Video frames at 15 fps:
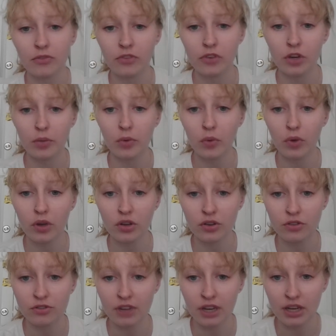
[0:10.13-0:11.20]
For number
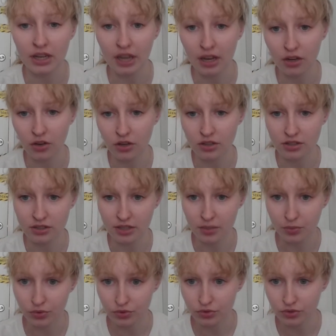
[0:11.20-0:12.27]
1, find and categorize
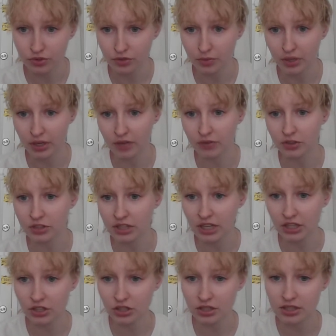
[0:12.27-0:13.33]
examples of behaviors and
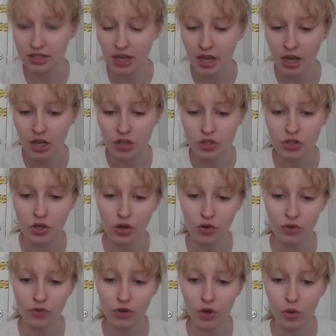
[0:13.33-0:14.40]
actions.
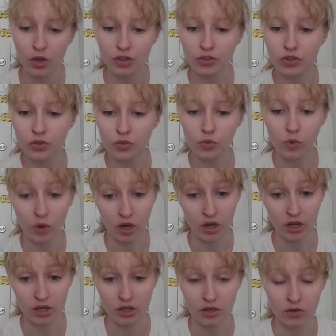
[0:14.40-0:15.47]
So for quadrant
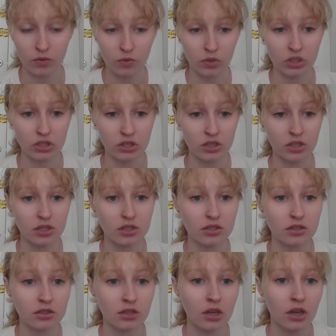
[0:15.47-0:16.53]
1, which
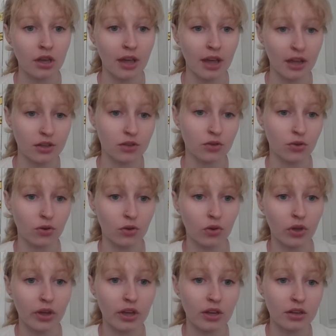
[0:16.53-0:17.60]
is
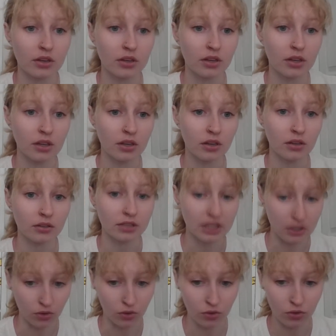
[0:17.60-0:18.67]
ethical and
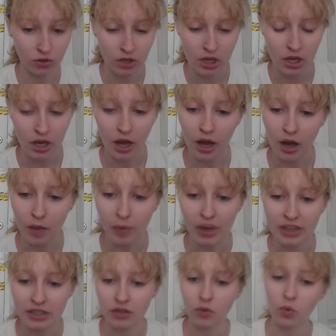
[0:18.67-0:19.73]
legal,
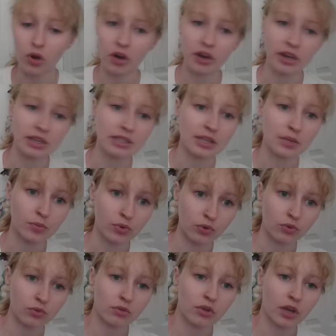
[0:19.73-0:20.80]
I did a work
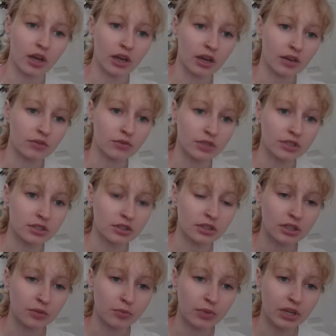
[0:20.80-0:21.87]
example. I have
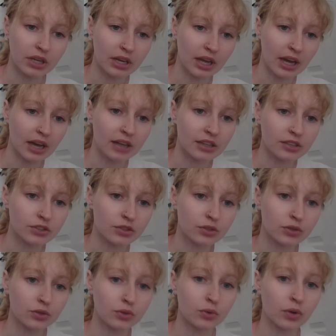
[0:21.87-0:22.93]
recently been added
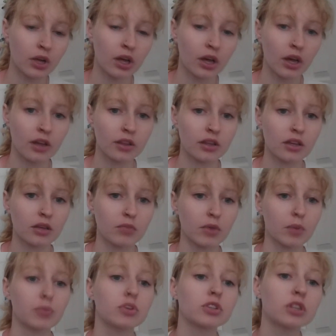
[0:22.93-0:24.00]
to the
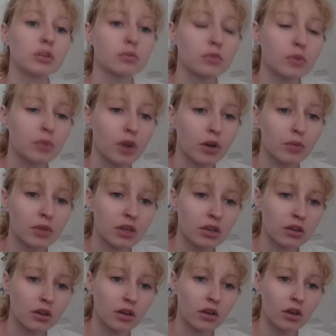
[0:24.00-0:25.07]
membership department